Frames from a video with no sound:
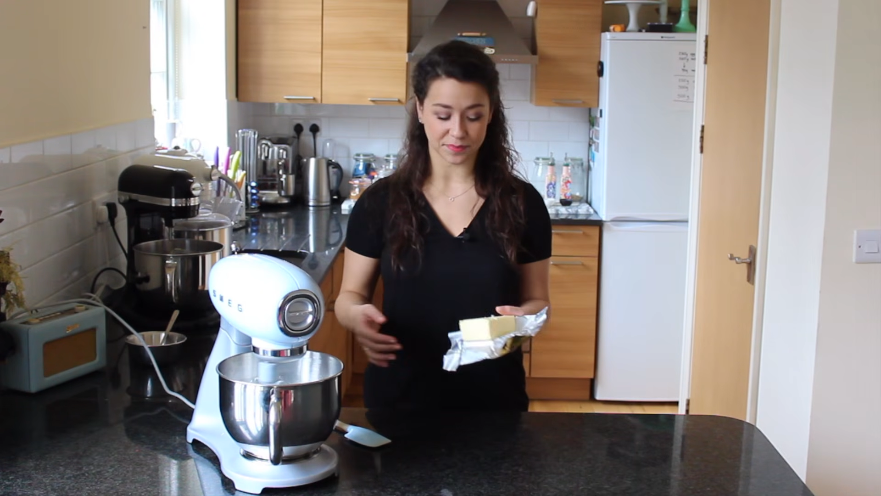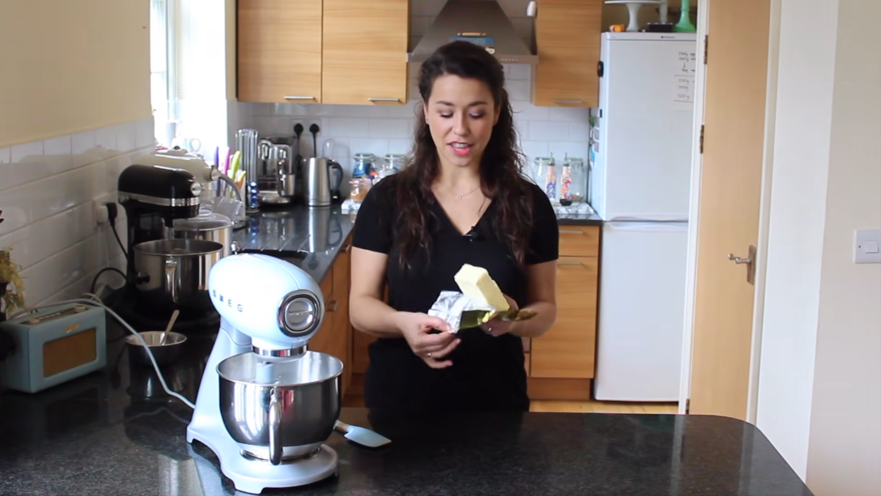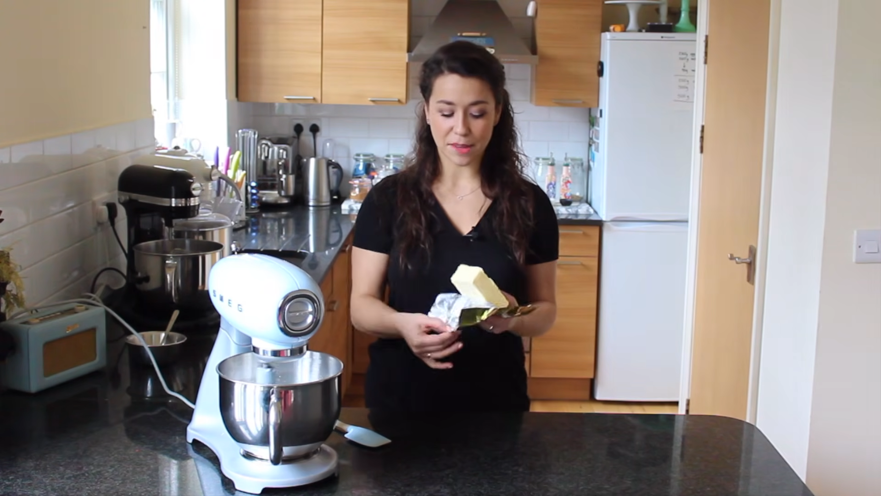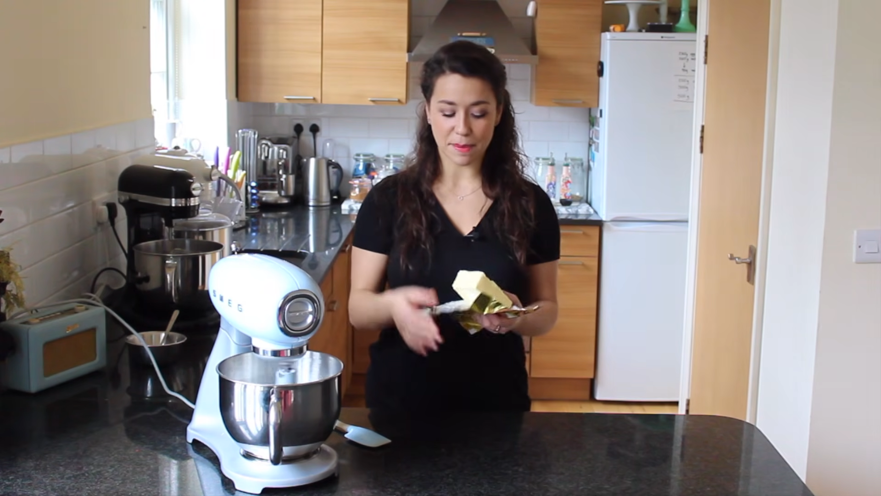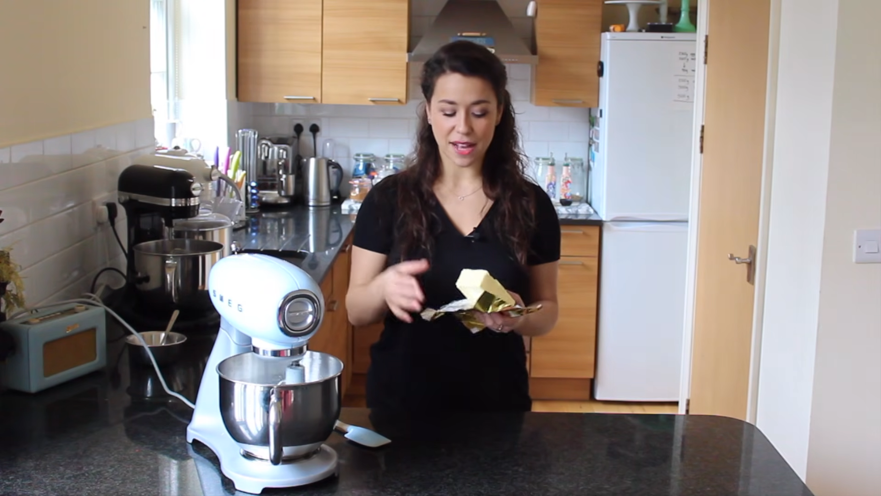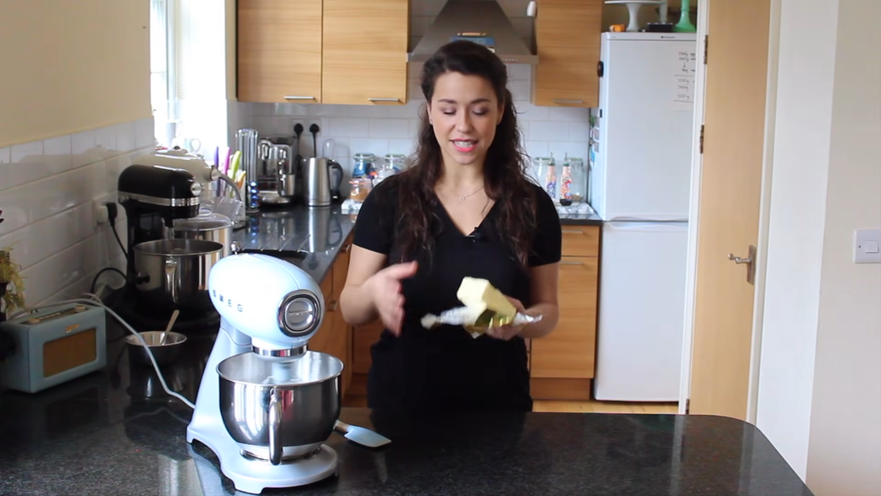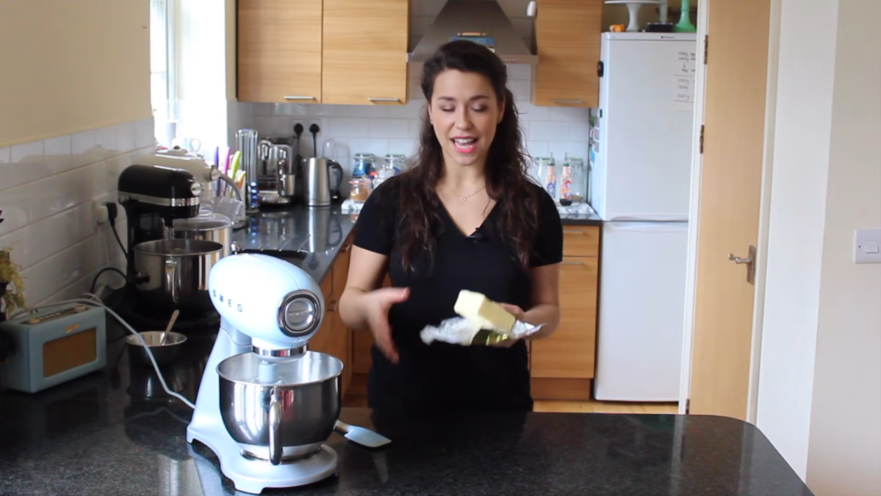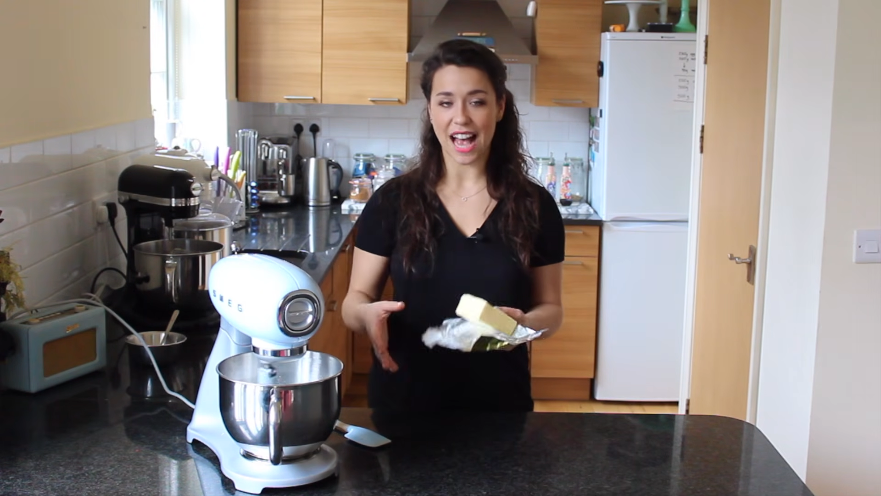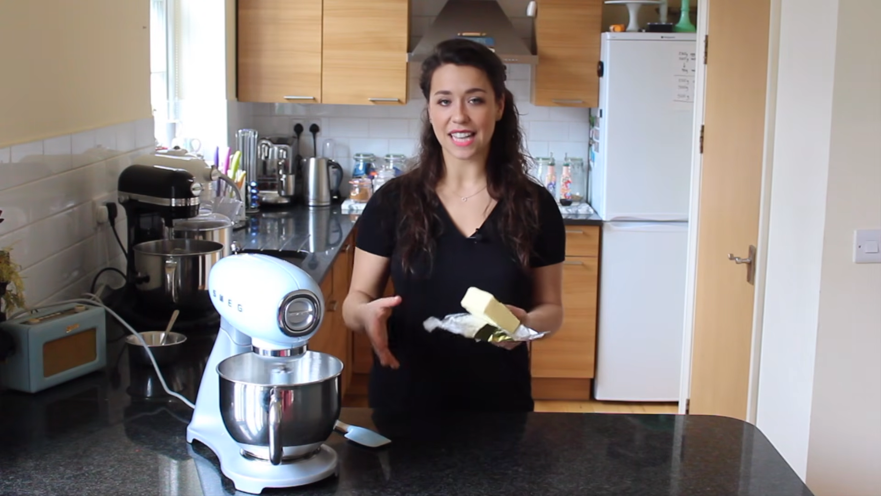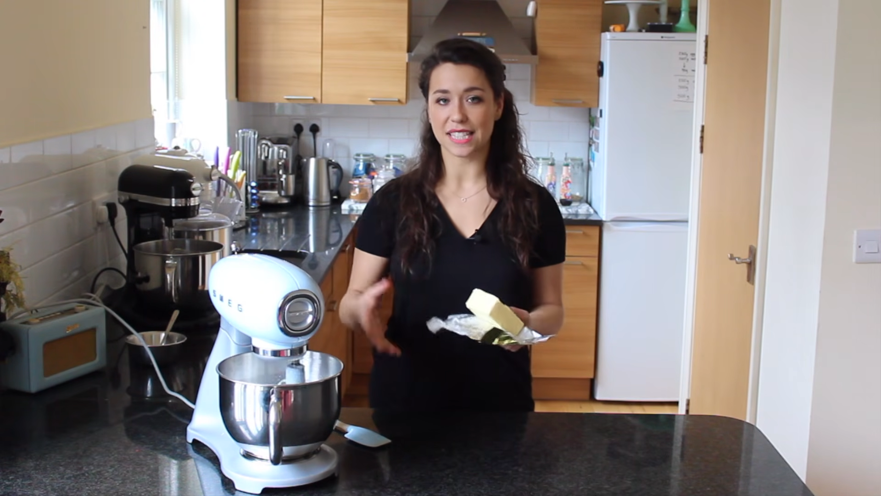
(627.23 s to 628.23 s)
Now the
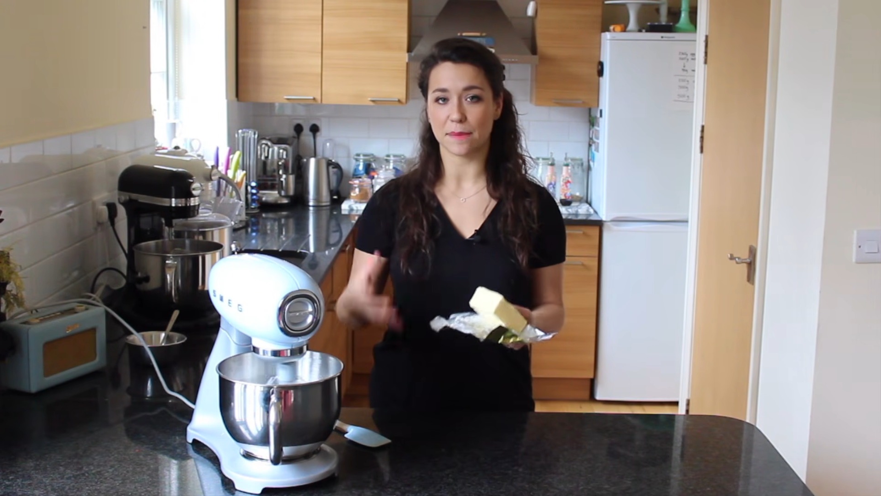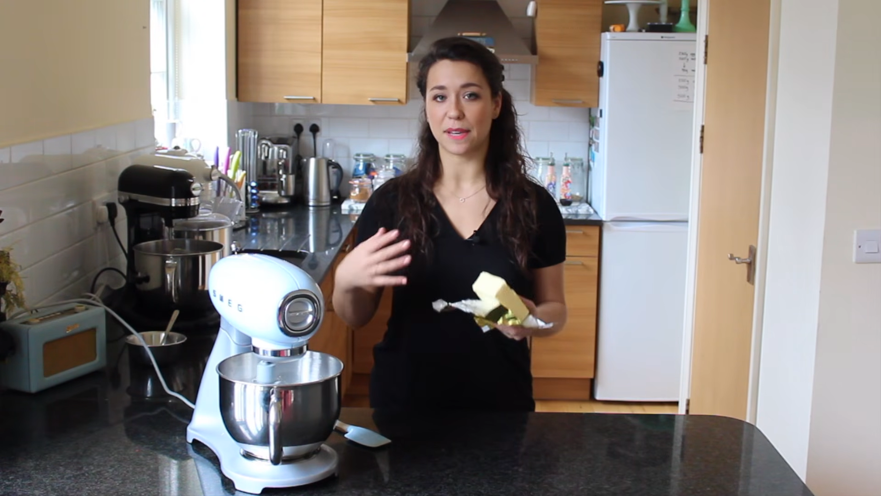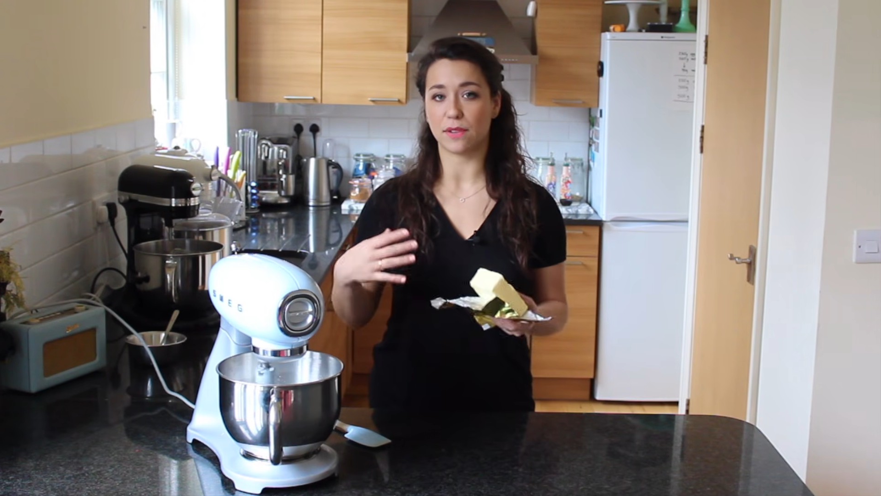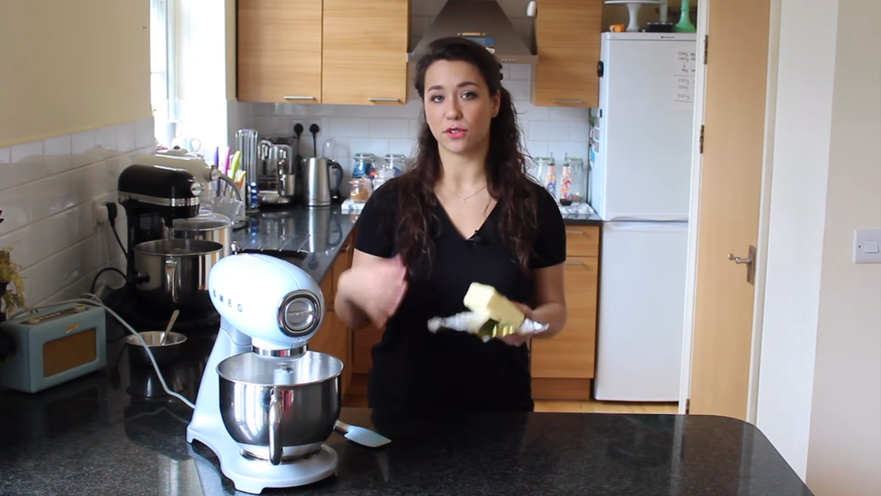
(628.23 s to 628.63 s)
butter has to be